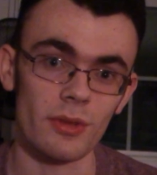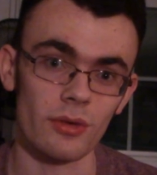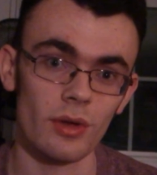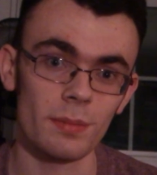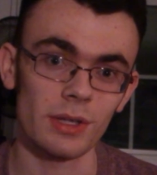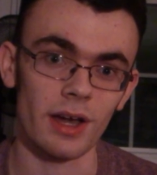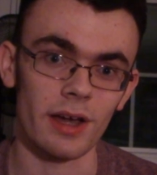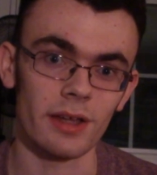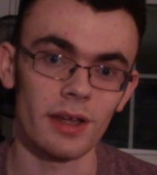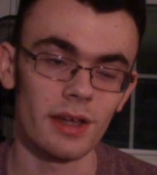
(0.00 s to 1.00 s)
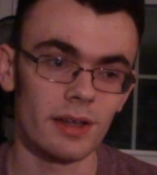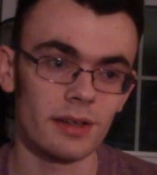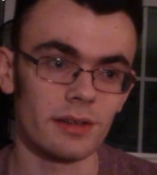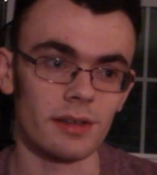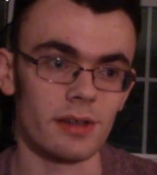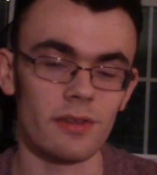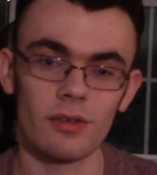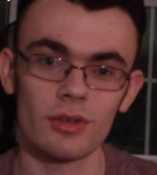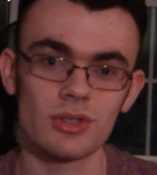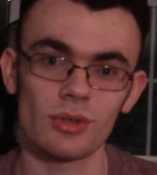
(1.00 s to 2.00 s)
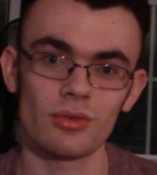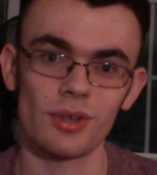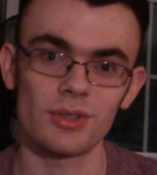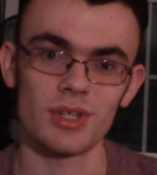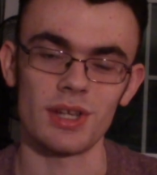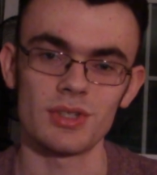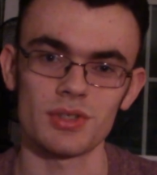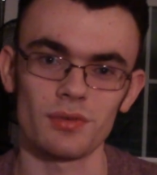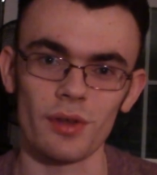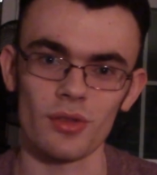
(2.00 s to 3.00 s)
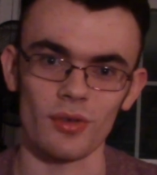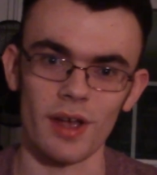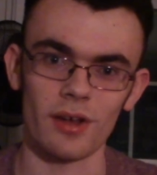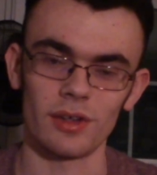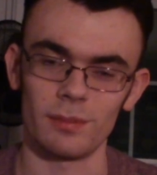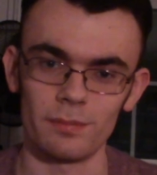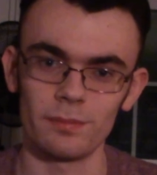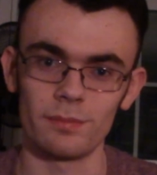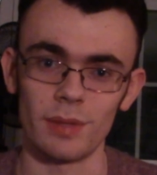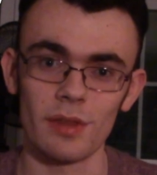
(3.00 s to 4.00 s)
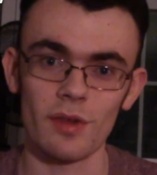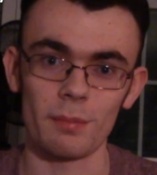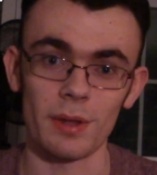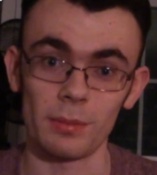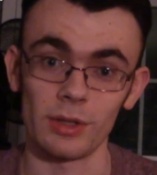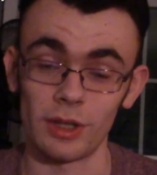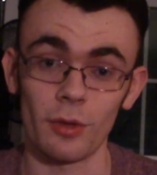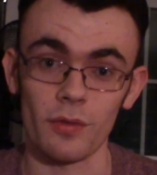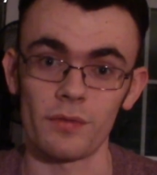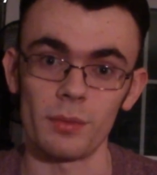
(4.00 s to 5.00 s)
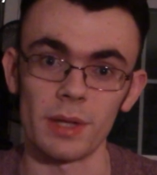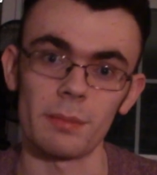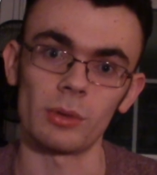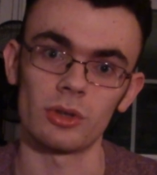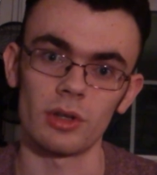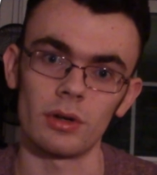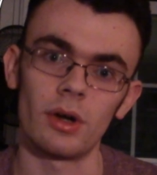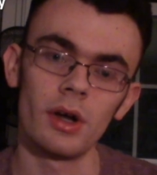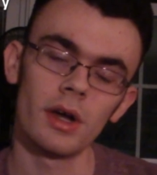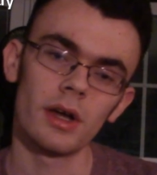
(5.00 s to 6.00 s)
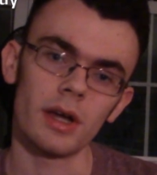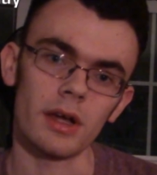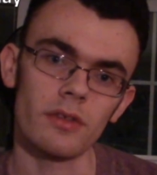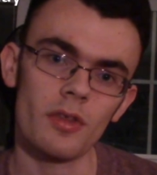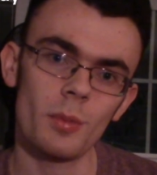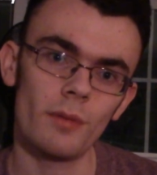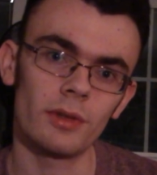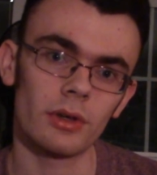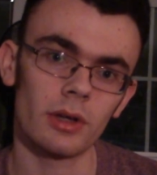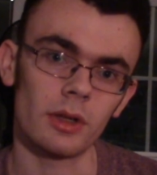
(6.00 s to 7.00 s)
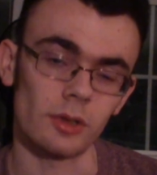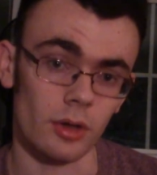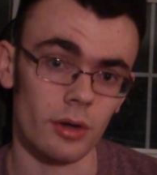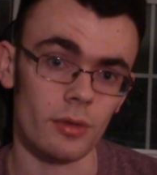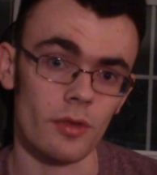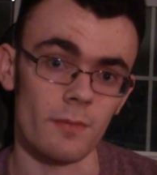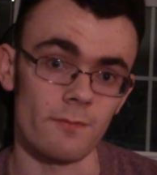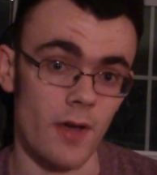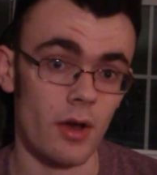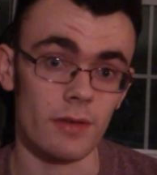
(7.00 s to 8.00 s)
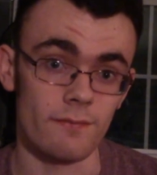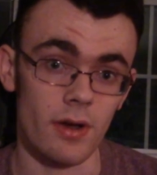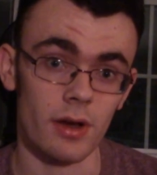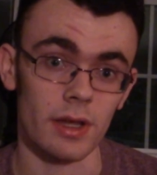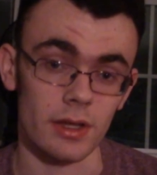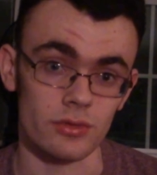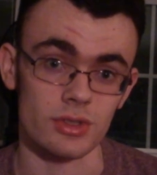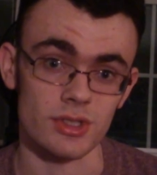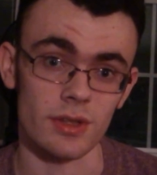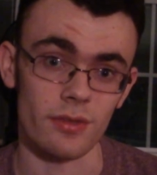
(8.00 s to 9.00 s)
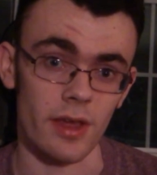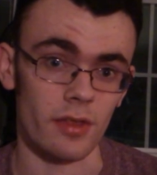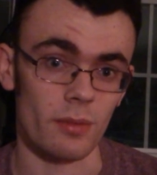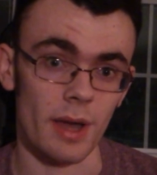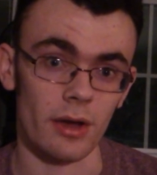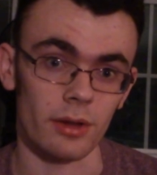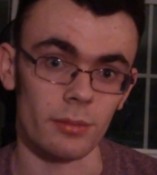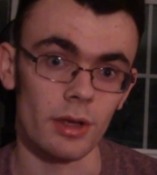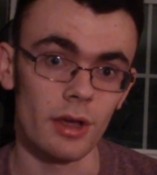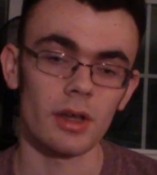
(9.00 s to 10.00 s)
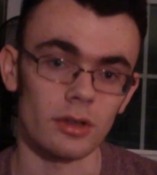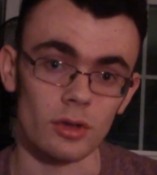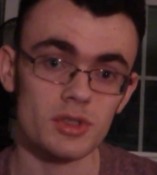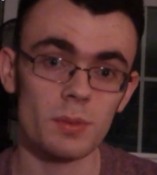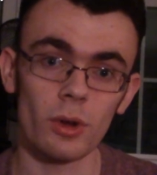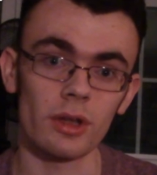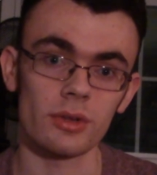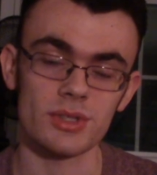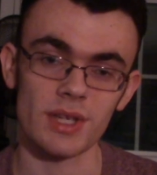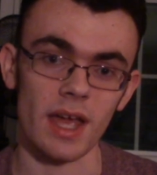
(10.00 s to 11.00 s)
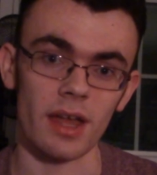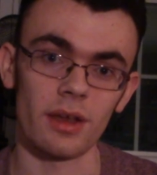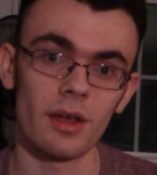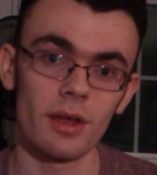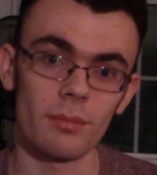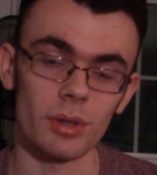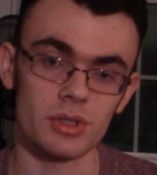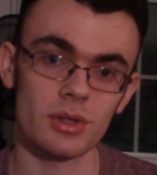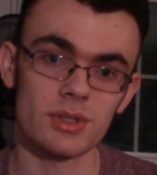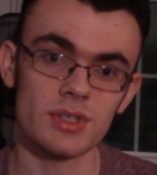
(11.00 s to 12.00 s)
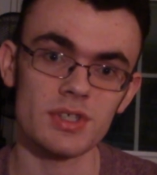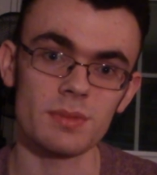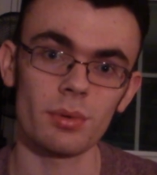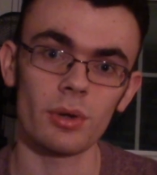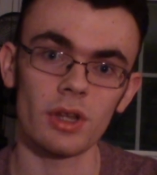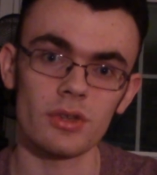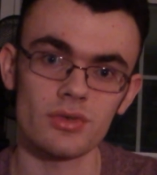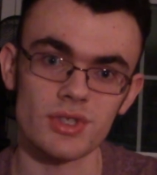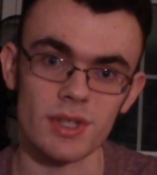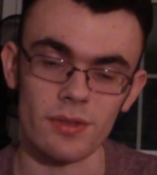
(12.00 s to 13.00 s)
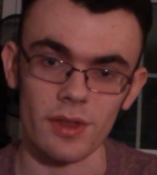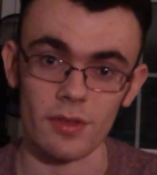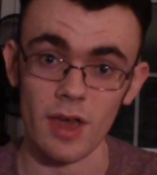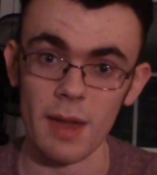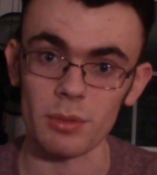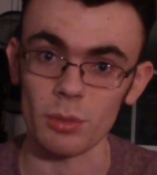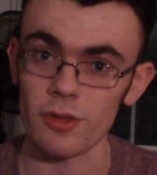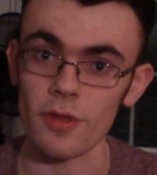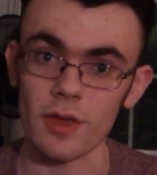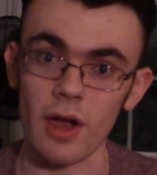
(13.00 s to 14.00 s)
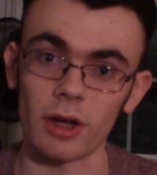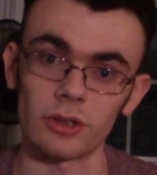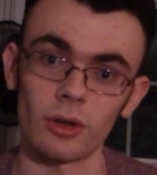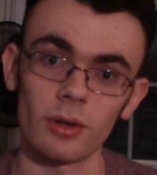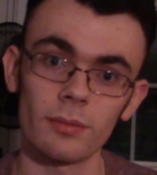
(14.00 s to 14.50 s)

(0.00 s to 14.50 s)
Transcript: the Creepy Guy, in the original trilogy he just runs around, he beats up people, he kills a few people too. In this movie you're going to learn some very, very interesting things about him. No spoilers again, but you're going to see some pretty interesting things happen with his character.